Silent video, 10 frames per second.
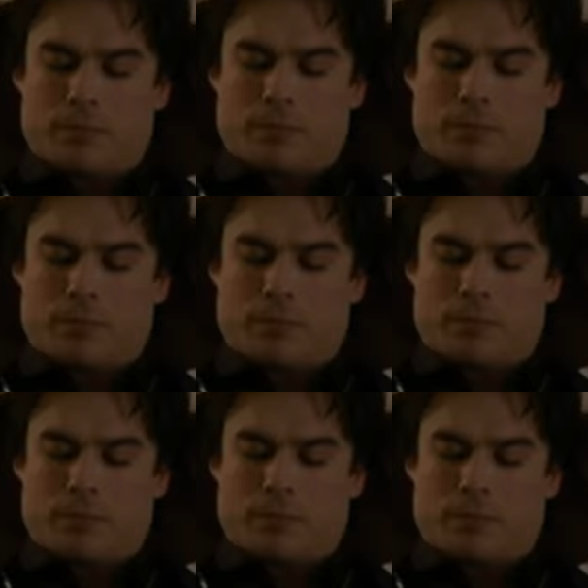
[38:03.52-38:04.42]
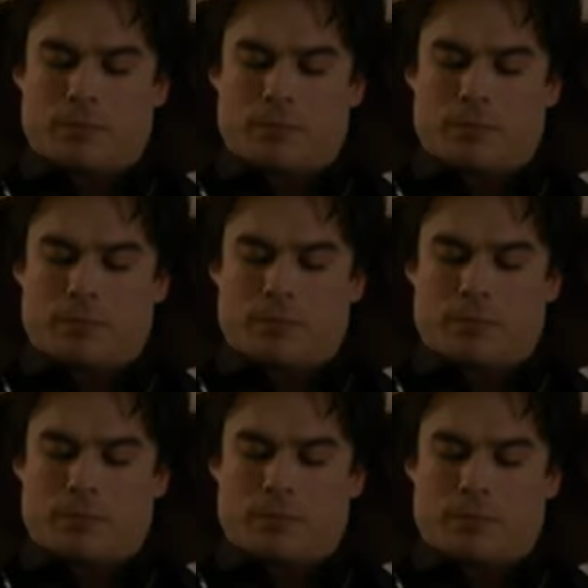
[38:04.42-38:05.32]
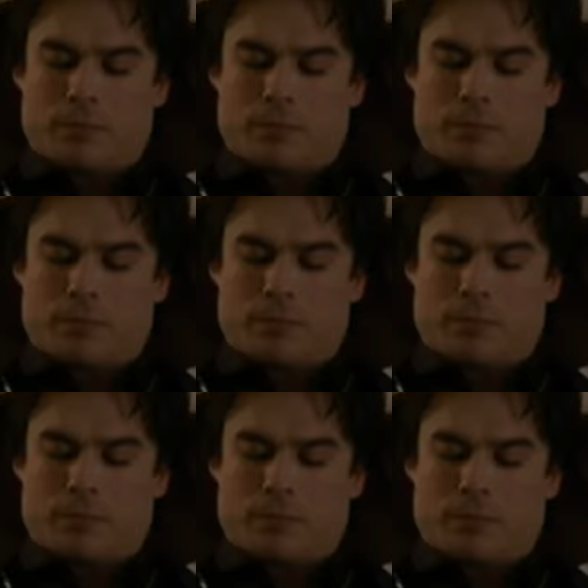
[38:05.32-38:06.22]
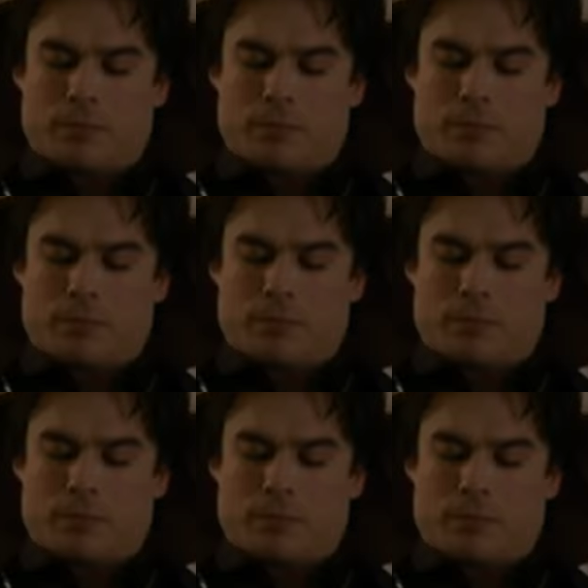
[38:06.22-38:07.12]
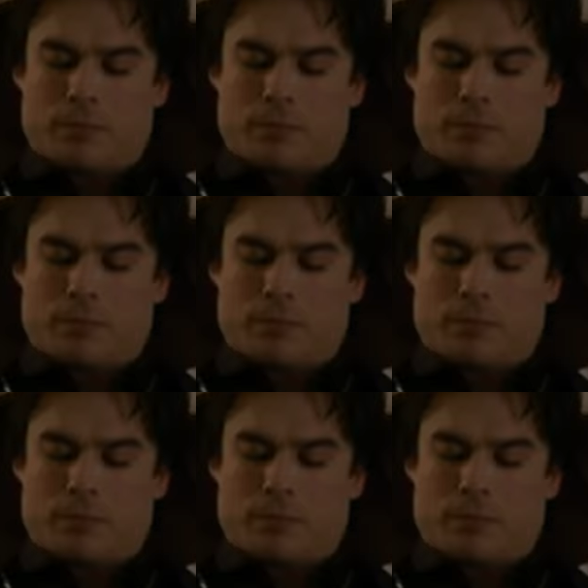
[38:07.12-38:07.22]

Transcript: [no speech]